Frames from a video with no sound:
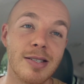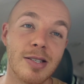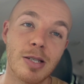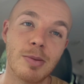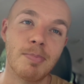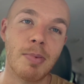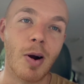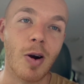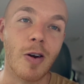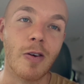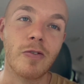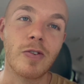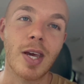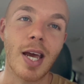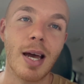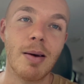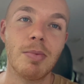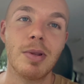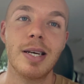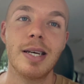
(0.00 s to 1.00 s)
part of
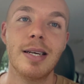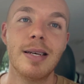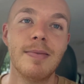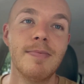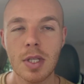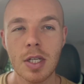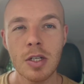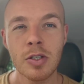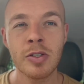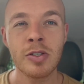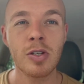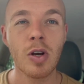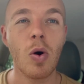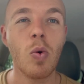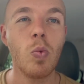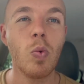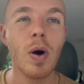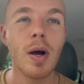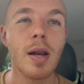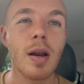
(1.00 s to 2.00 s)
Cambly. So
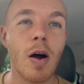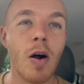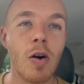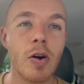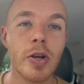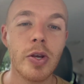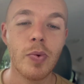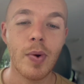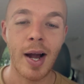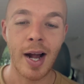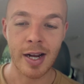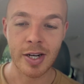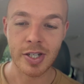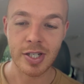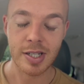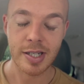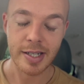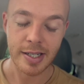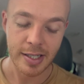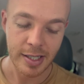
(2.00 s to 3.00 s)
what are you
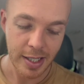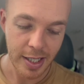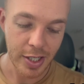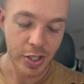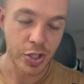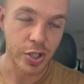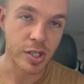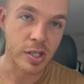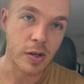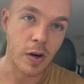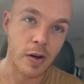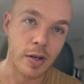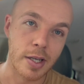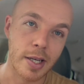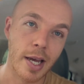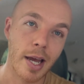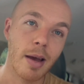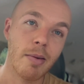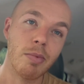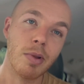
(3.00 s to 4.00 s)
actually teaching on
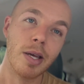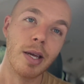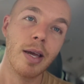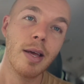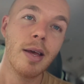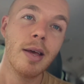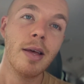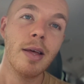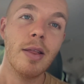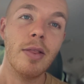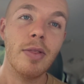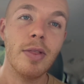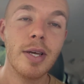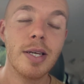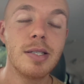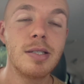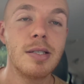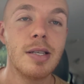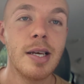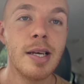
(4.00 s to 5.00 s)
Cambly?
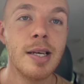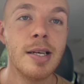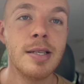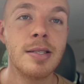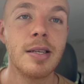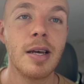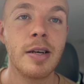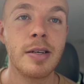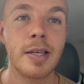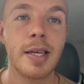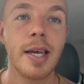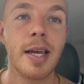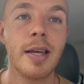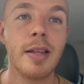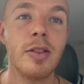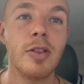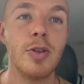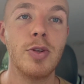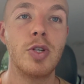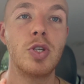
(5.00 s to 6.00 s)
This is,
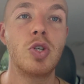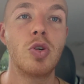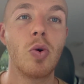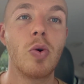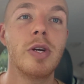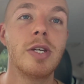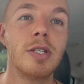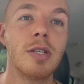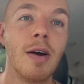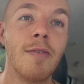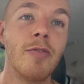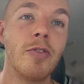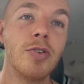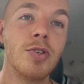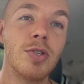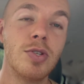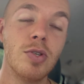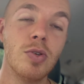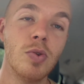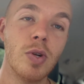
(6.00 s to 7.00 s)
again, the choice of the
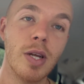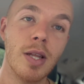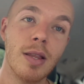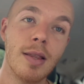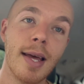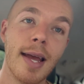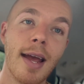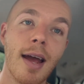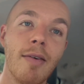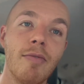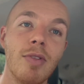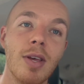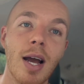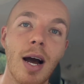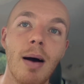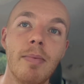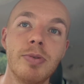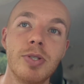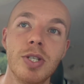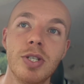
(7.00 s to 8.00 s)
student. They have the
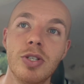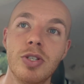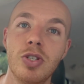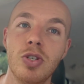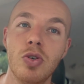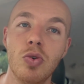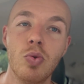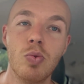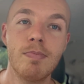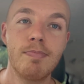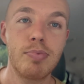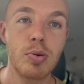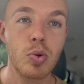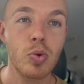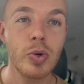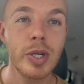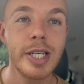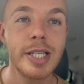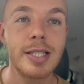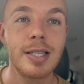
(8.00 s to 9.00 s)
option to
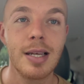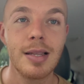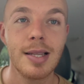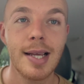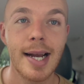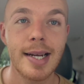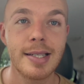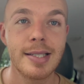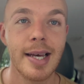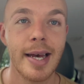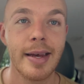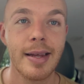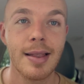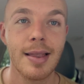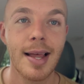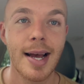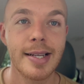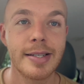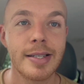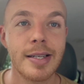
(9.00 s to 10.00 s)
pre-select a
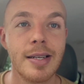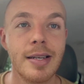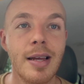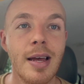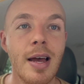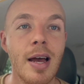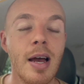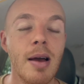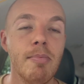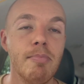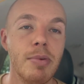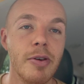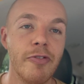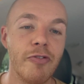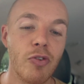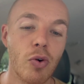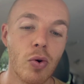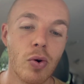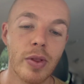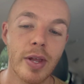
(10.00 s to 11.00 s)
lesson
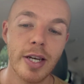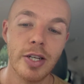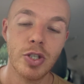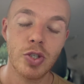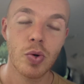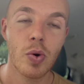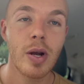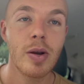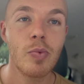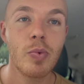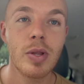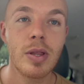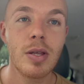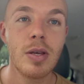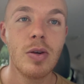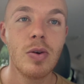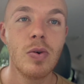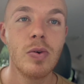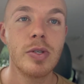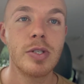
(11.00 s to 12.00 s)
before they join with
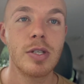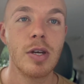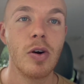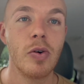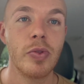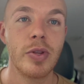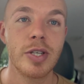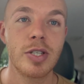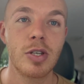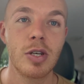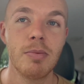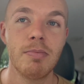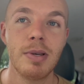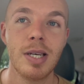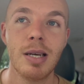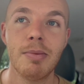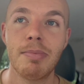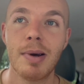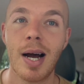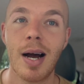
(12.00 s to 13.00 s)
you. So this could be
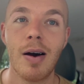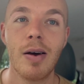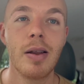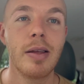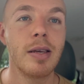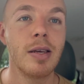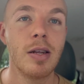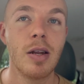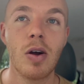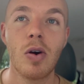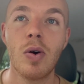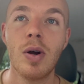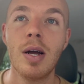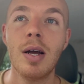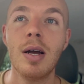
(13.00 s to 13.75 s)
about, you know,